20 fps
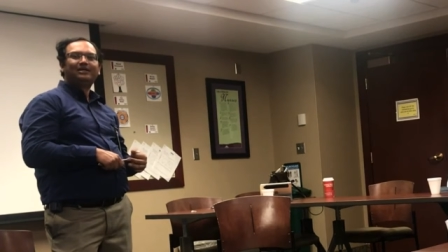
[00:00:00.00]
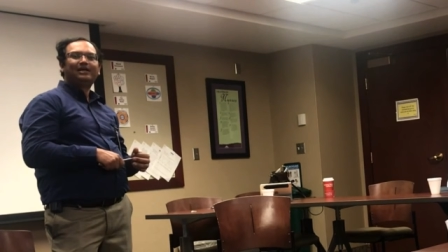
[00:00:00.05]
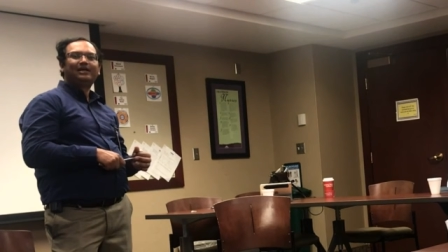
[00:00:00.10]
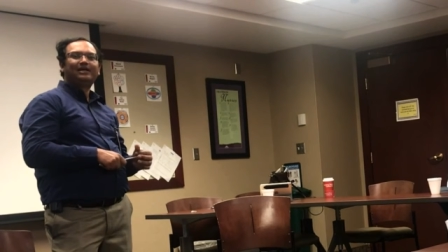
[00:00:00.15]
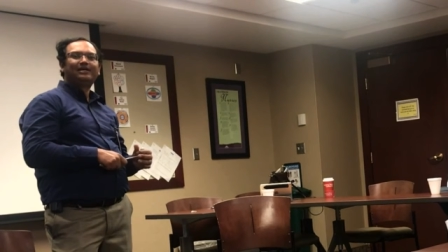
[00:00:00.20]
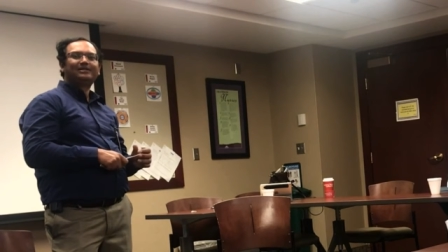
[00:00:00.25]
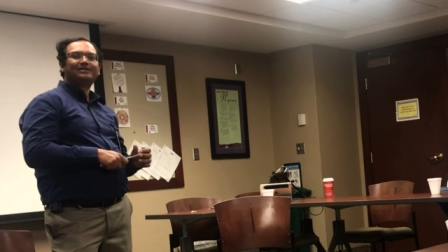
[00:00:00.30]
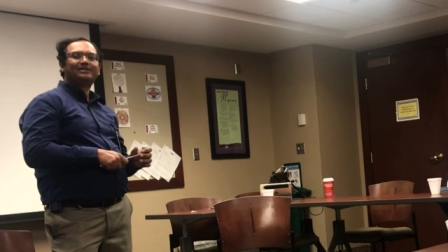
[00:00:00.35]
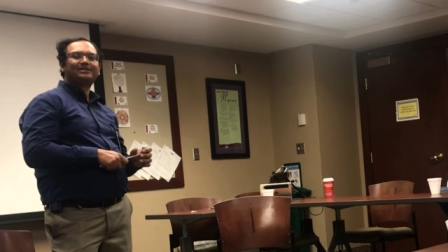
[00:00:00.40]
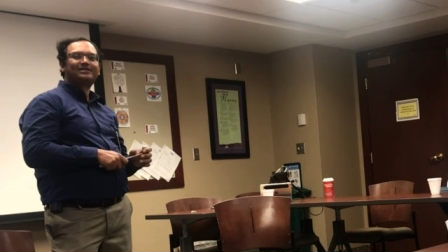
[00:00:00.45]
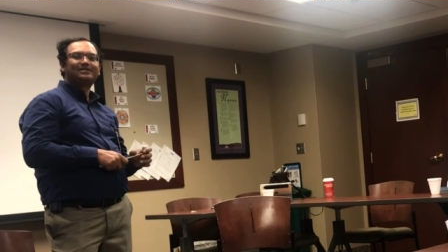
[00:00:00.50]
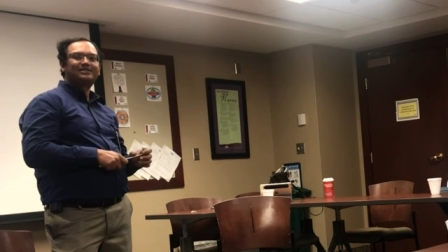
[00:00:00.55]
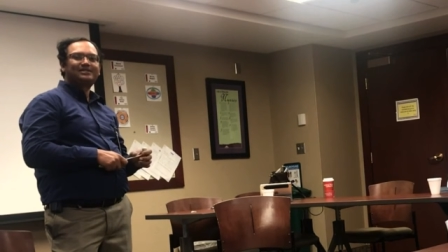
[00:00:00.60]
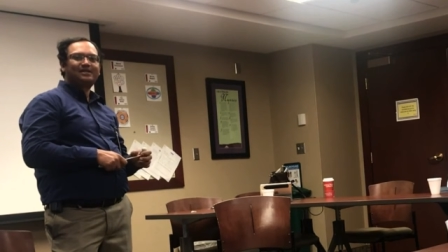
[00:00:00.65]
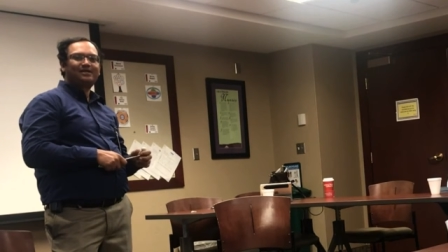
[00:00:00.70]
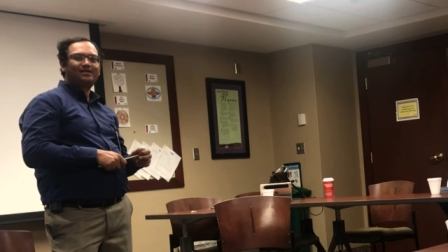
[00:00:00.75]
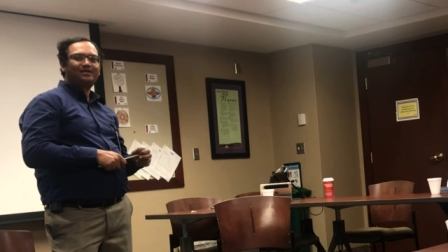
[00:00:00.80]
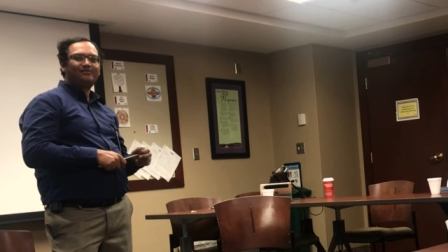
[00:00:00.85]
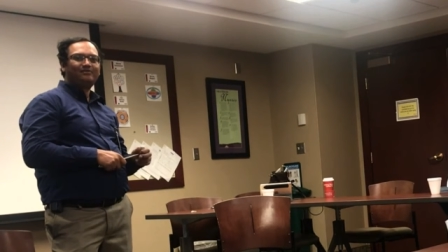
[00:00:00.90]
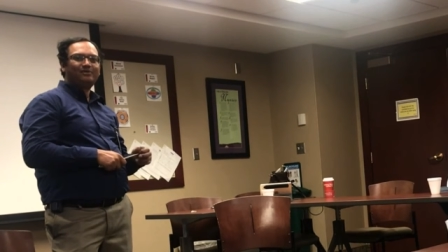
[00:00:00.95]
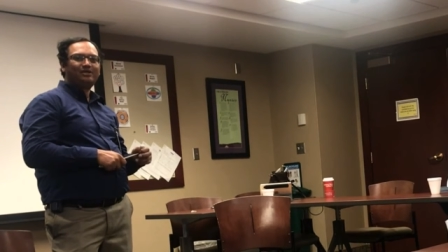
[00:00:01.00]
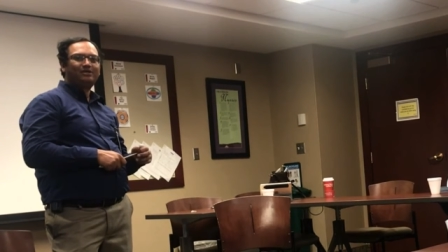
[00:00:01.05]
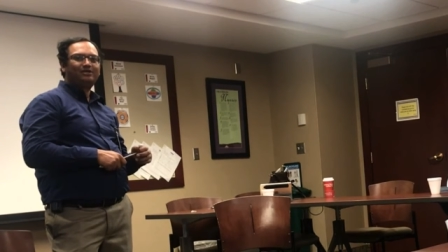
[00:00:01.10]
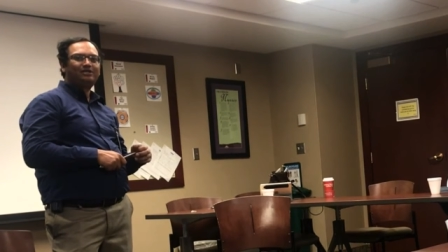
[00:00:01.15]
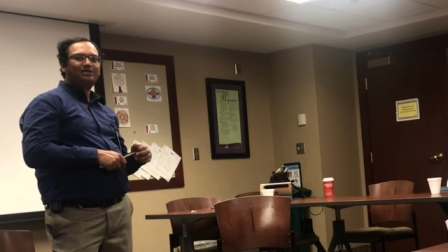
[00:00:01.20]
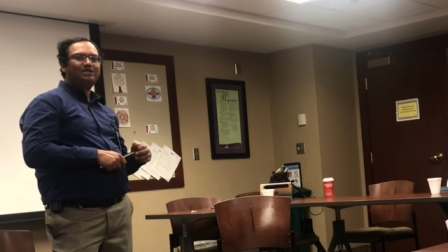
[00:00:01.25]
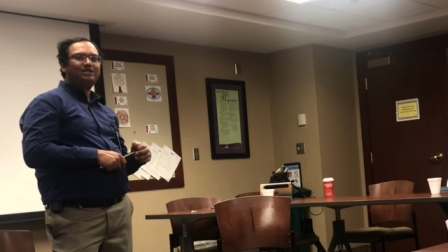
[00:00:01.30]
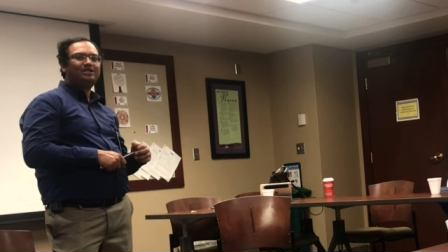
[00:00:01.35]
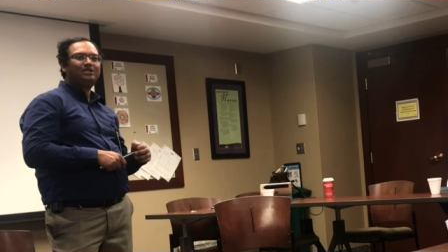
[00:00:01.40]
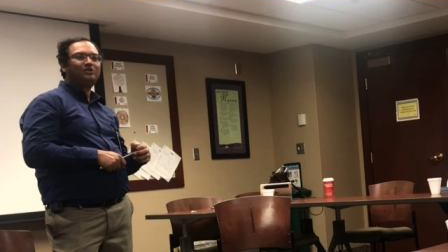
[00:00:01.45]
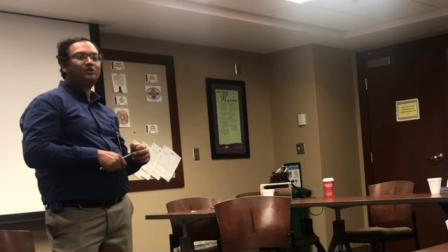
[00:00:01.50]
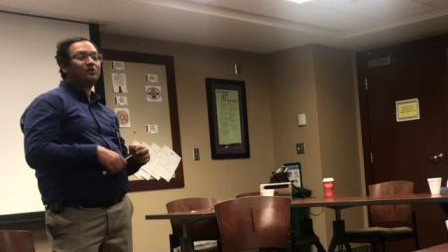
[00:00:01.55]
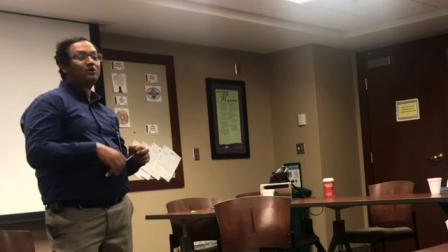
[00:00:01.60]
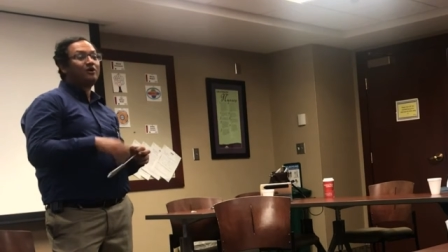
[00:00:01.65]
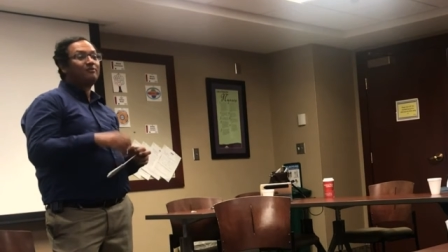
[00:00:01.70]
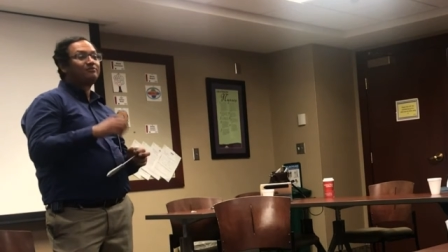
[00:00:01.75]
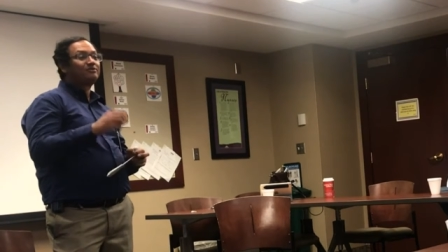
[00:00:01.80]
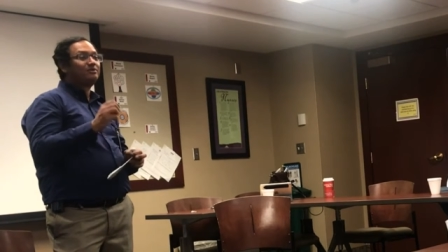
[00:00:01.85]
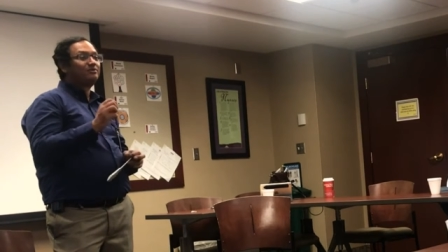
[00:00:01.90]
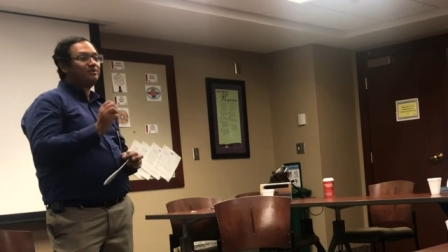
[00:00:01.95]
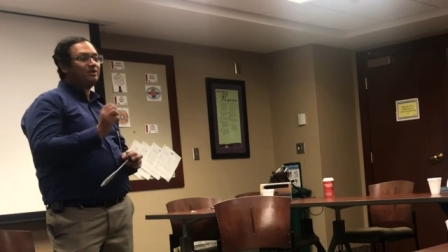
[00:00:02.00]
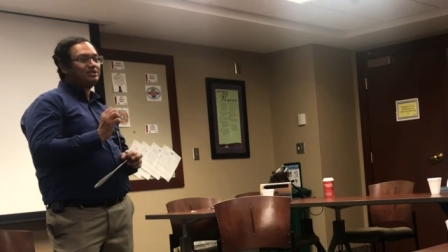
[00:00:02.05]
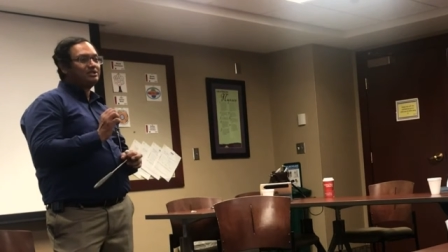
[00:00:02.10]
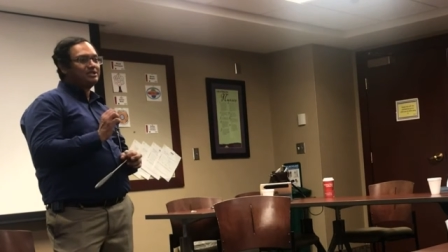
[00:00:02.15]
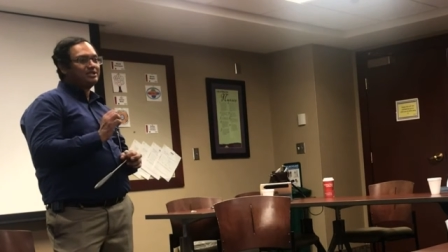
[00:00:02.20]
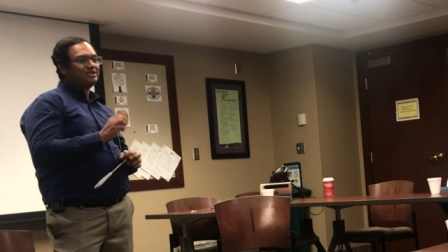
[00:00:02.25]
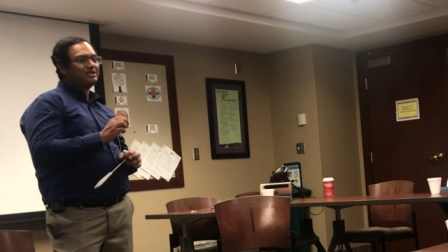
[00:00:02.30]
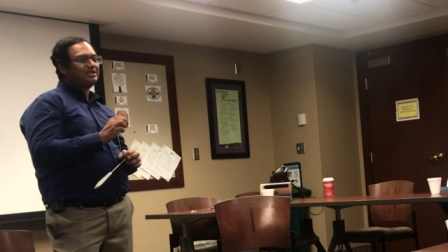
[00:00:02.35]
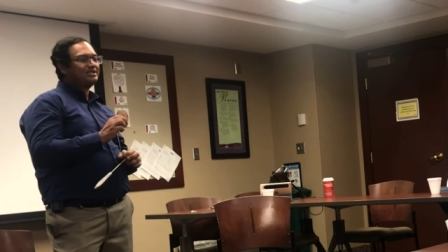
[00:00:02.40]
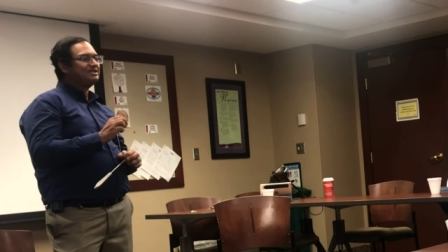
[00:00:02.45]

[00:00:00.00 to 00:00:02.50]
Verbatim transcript: and this time the neuro-ophthalmological